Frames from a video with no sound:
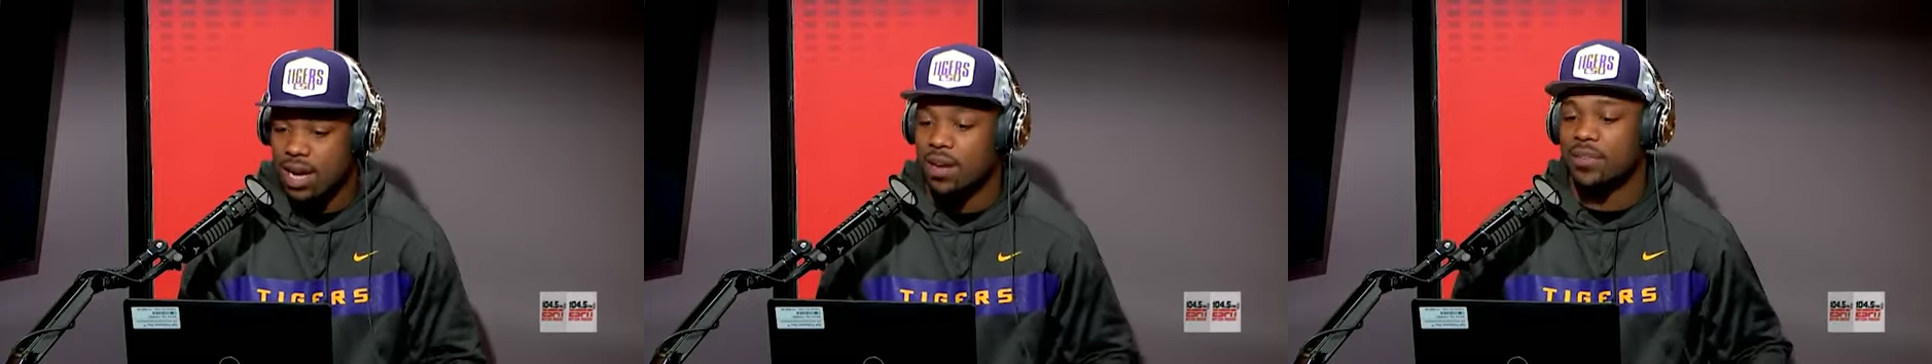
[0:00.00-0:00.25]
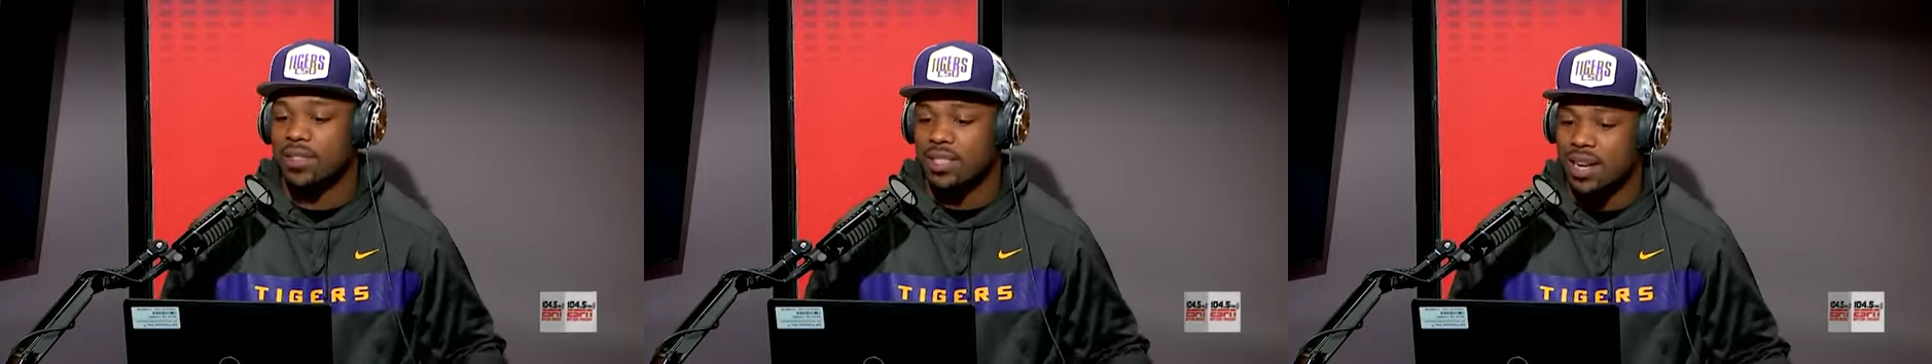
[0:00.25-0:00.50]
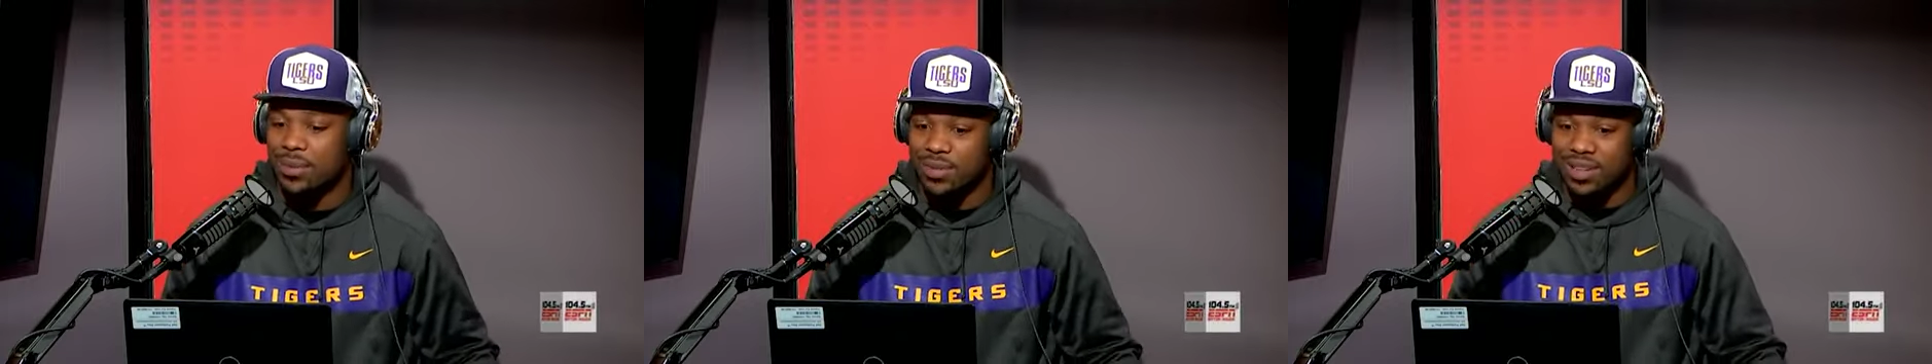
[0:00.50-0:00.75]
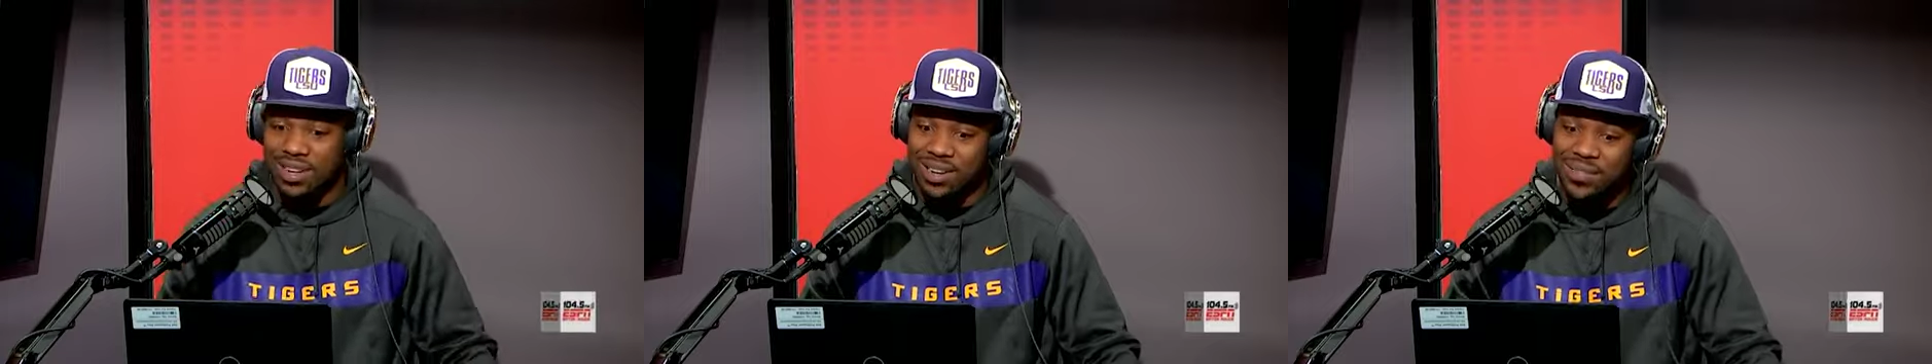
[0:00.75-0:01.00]
Obviously, I
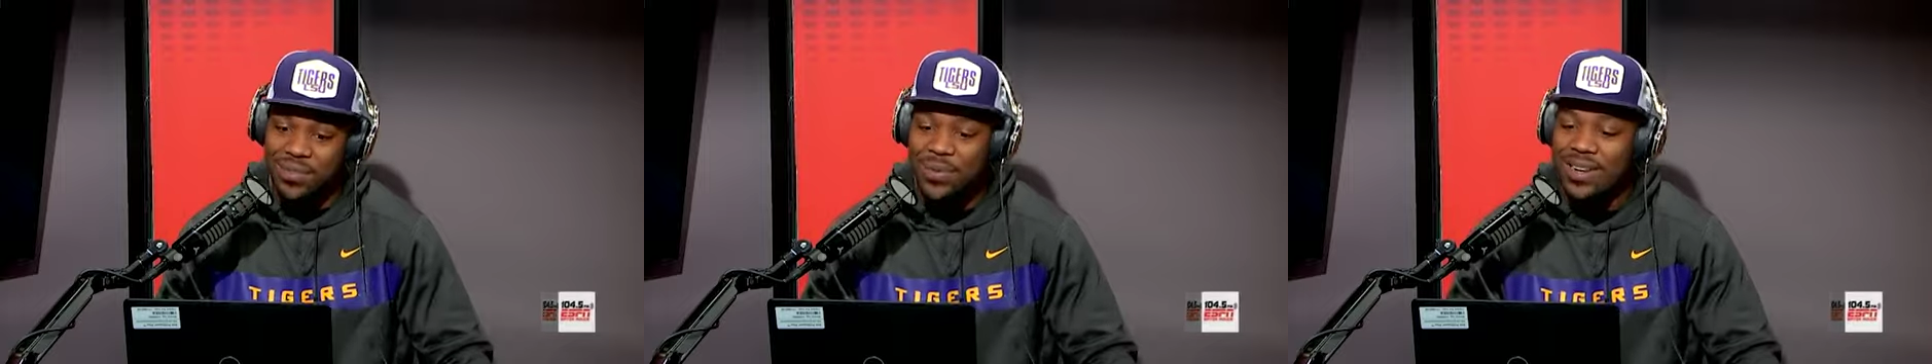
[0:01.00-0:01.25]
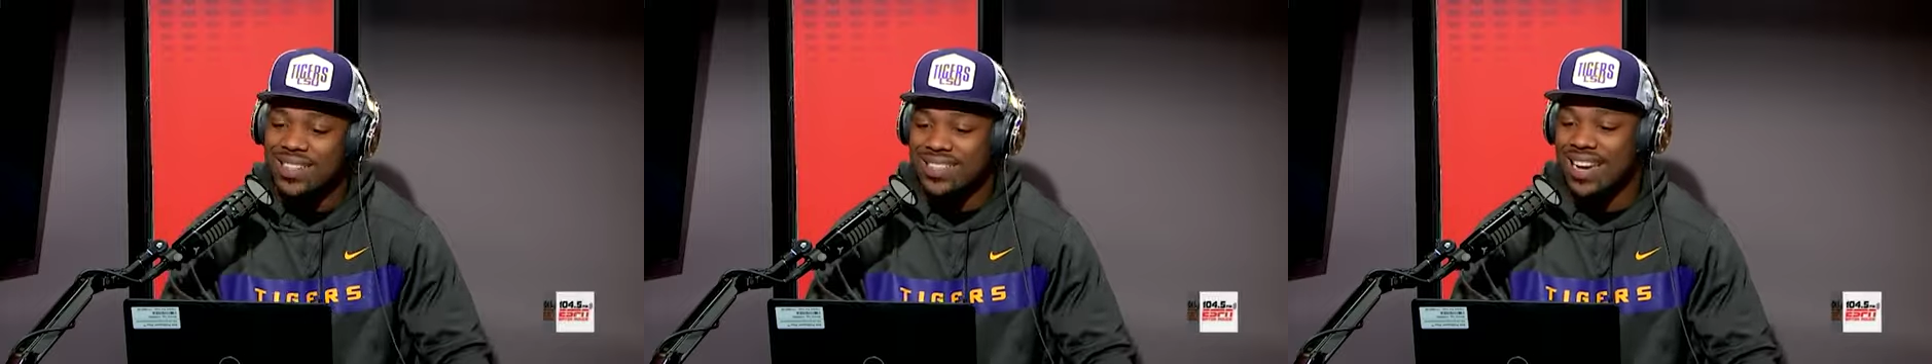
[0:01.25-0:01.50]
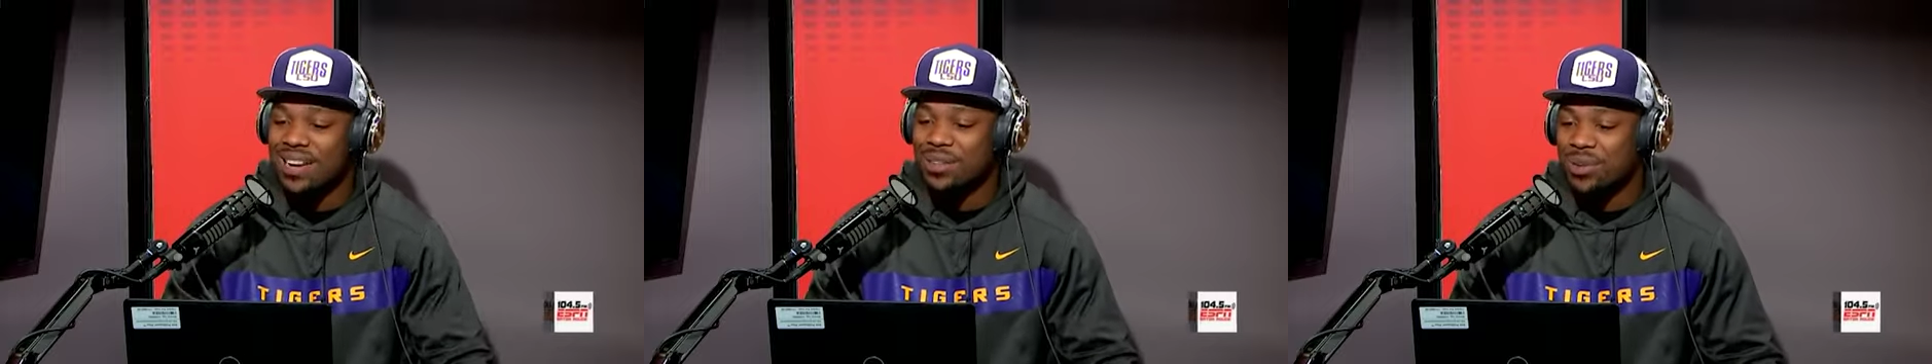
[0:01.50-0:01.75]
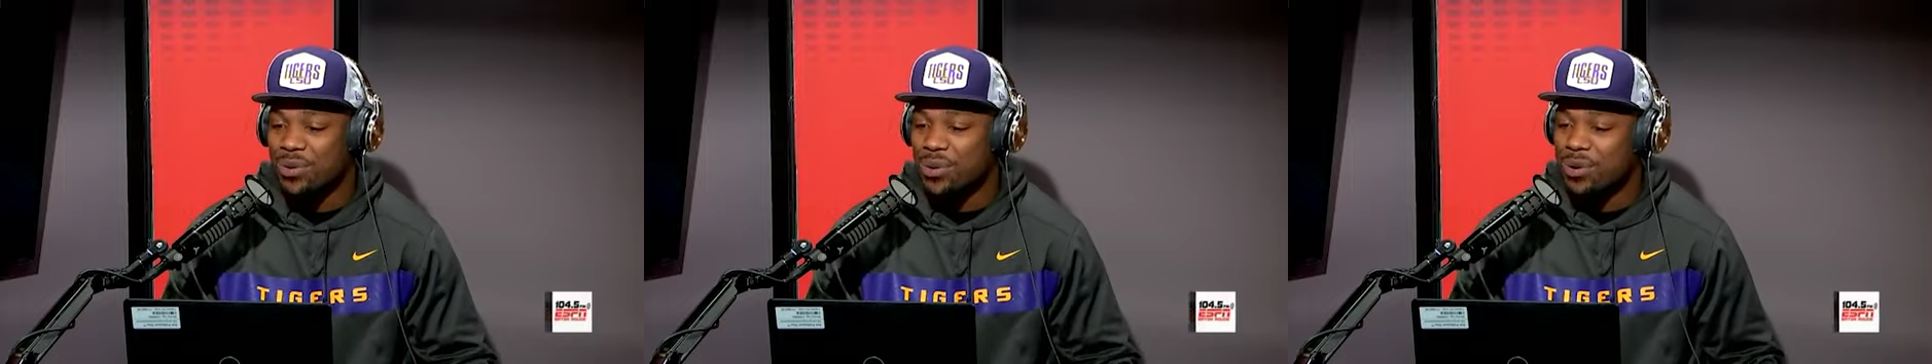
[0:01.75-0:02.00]
would love if we could tackle
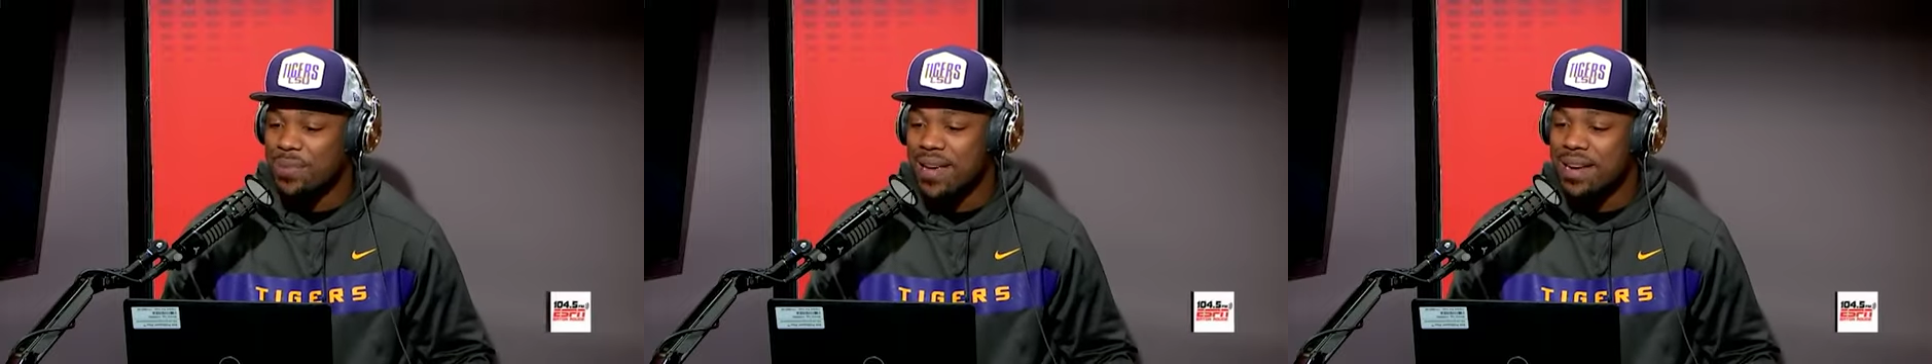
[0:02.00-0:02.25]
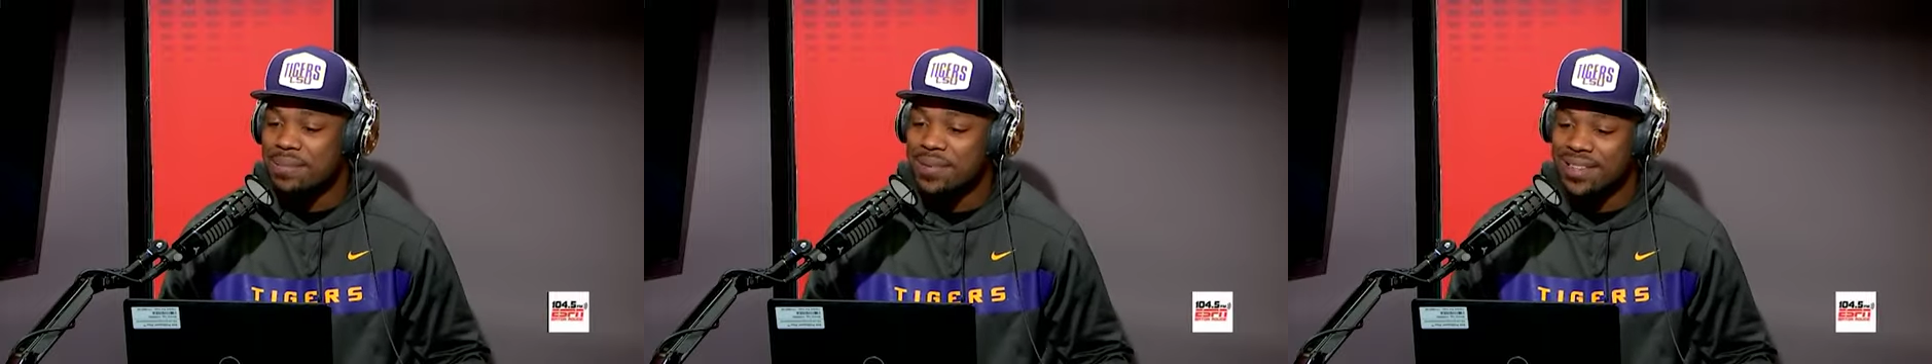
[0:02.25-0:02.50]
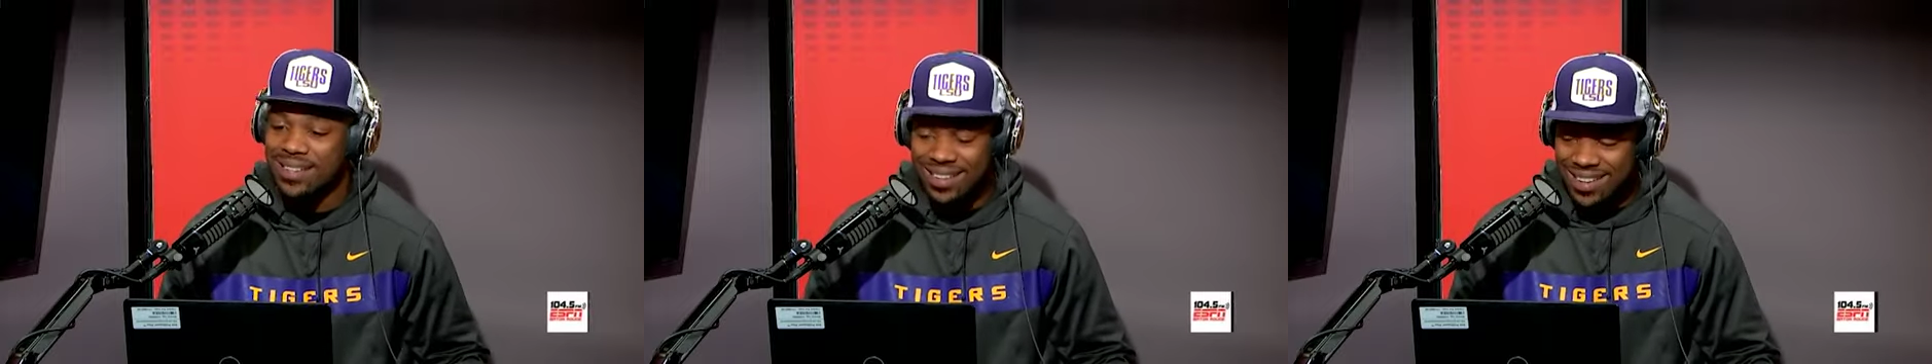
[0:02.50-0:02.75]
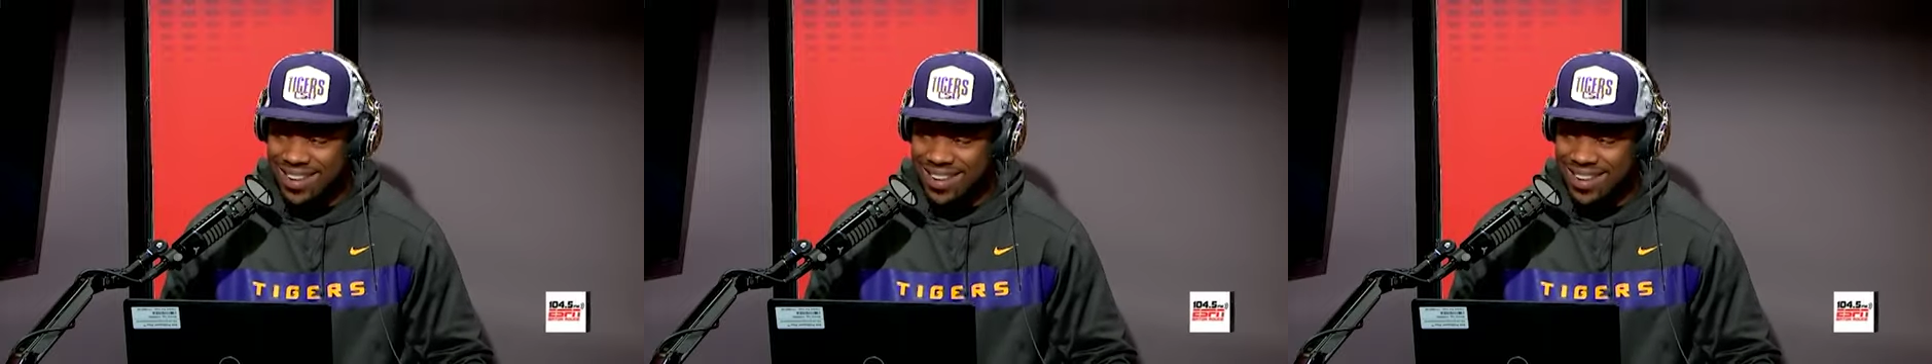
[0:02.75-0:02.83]
a quarterback, but